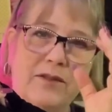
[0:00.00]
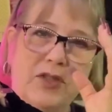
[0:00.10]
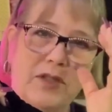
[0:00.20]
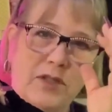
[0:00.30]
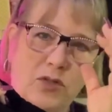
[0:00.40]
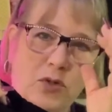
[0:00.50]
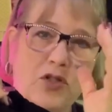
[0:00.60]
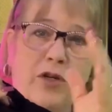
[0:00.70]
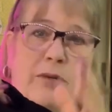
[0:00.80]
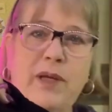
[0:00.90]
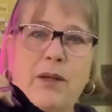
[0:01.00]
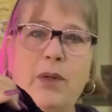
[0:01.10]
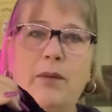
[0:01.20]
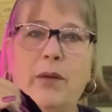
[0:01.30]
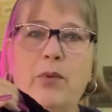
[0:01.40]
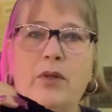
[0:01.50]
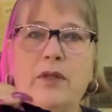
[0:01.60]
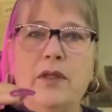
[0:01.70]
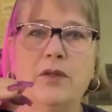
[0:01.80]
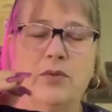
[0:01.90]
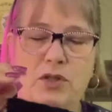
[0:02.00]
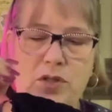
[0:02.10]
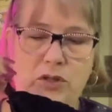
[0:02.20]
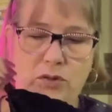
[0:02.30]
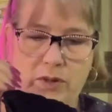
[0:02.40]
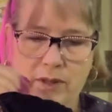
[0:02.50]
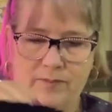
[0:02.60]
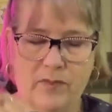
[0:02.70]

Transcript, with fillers: she's torturing me about my birthday is what she's doing.